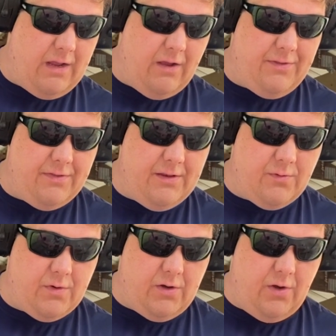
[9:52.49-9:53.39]
I thought these
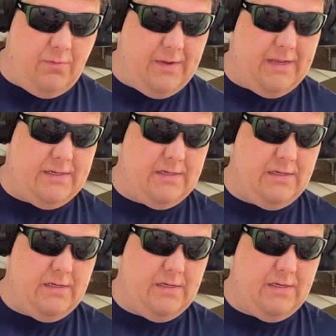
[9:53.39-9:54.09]
were low base.